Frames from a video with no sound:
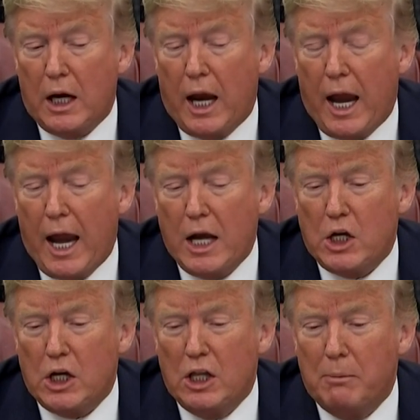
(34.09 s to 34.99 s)
And
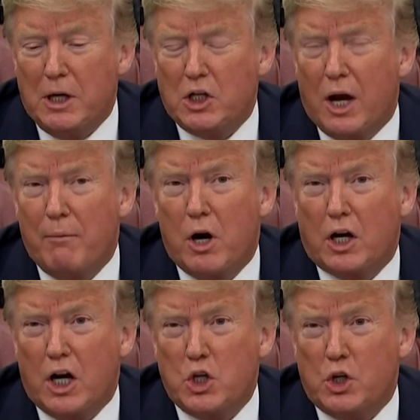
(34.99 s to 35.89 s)
But in the meantime, our
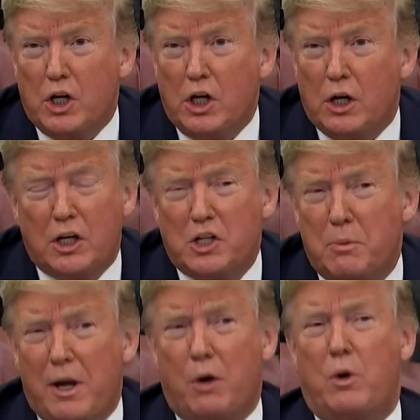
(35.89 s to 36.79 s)
country, it
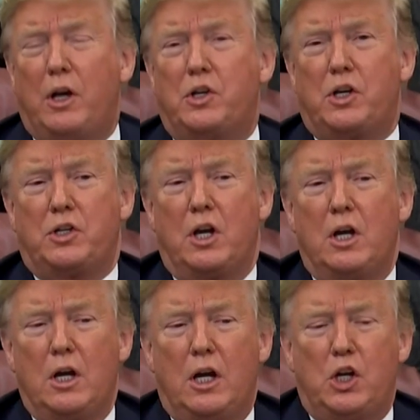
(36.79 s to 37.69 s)
doesn't matter what he you says. were-
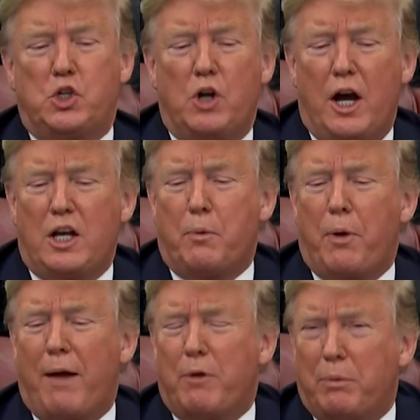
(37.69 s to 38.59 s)
He's trying to
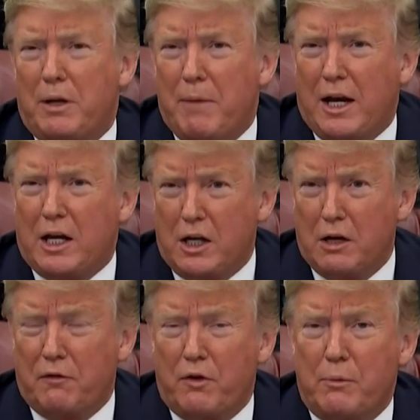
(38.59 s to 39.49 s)
probably make a
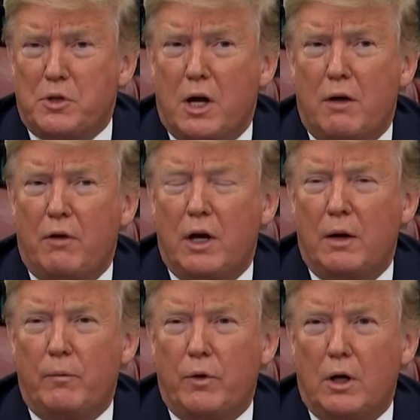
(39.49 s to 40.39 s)
deal for Giuliani was himself.
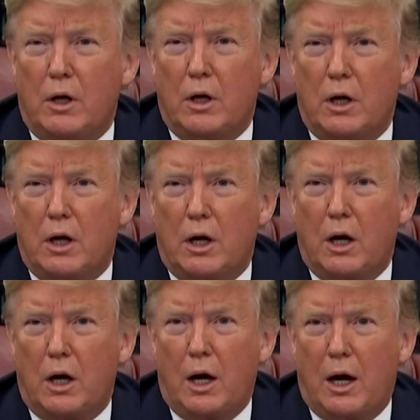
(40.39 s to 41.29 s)
doing Ukraine, that
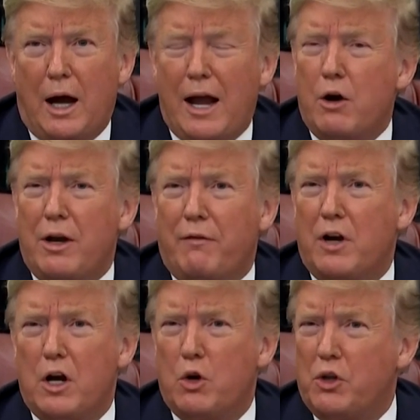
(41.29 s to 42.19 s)
you knew what. I don't even
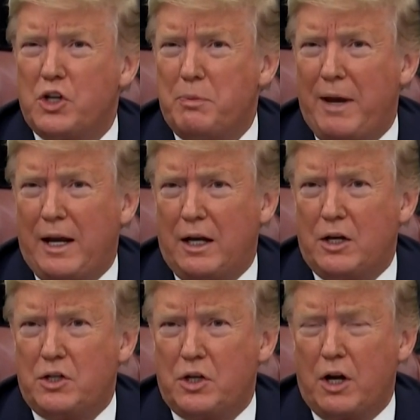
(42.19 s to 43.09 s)
know who this Ukraine. man
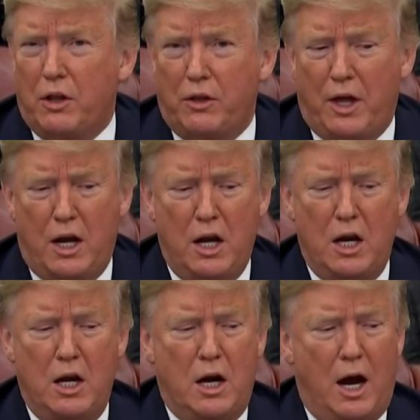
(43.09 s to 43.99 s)
is, other than,
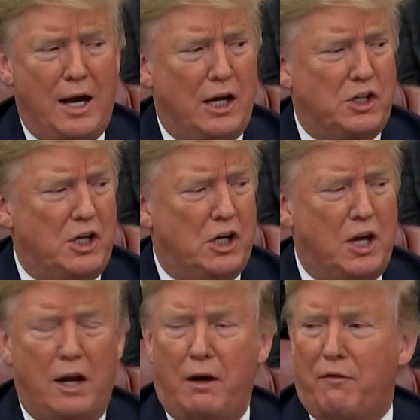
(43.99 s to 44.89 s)
I guess he
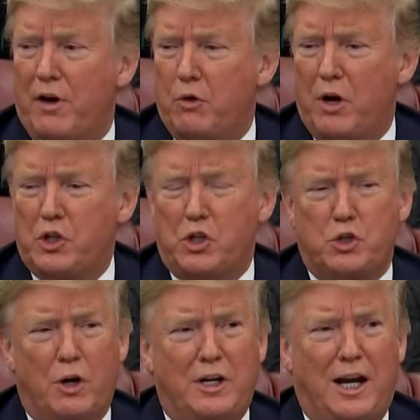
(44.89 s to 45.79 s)
attended fundraisers,
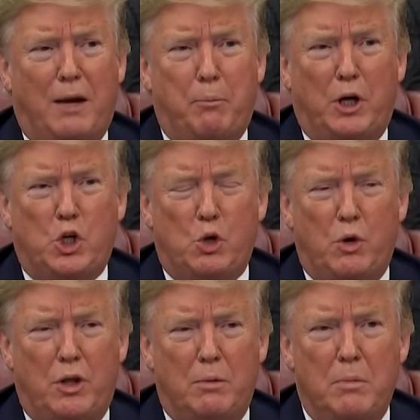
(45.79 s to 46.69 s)
so I take a picture
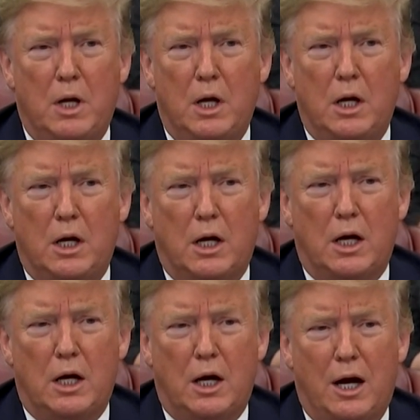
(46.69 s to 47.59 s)
with him.
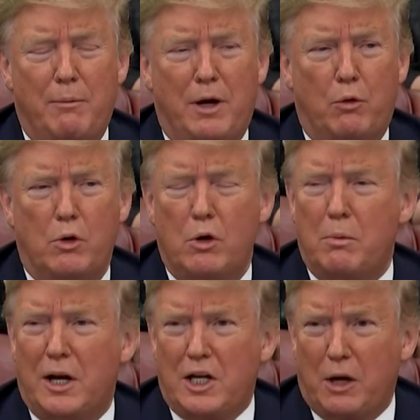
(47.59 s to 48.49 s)
Uh, I'm in a
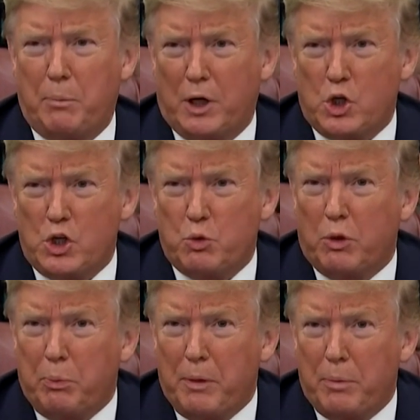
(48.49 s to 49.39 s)
room, I take pictures
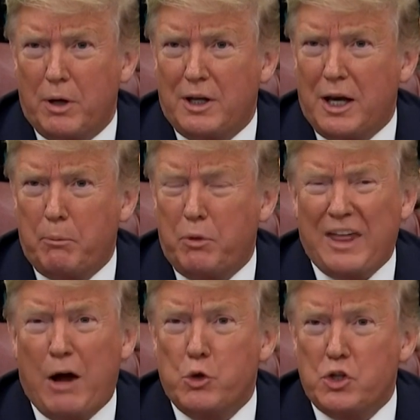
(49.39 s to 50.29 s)
with people, I take
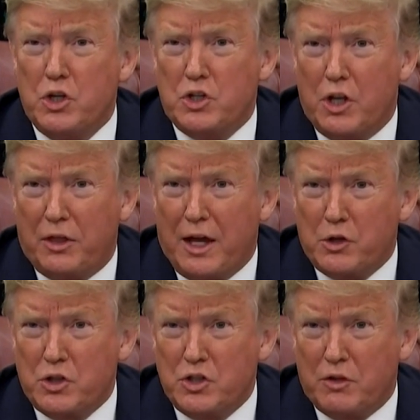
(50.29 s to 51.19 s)
thousands and
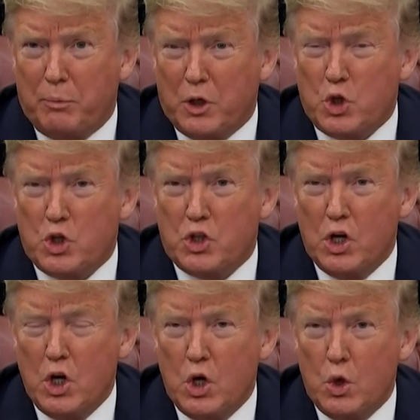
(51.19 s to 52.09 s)
thousands of pictures
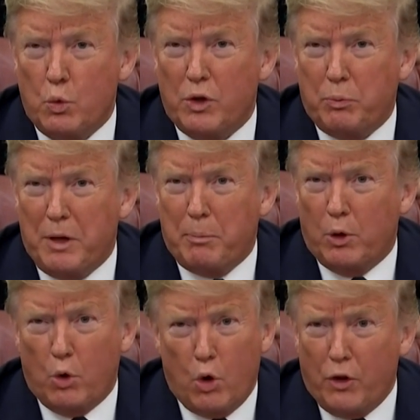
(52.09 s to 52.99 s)
with
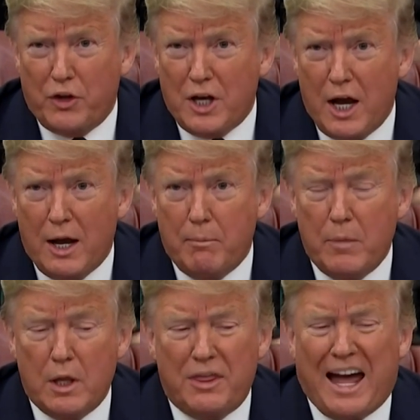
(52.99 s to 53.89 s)
people all the time,
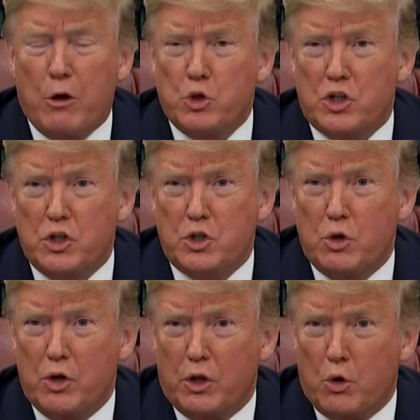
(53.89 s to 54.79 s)
thousands
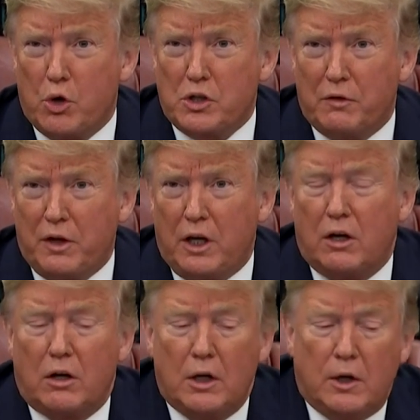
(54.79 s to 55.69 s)
during the course of a
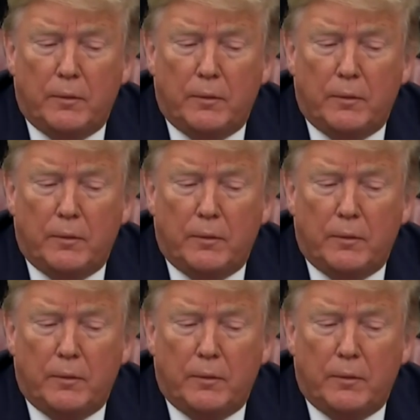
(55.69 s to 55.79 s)
year.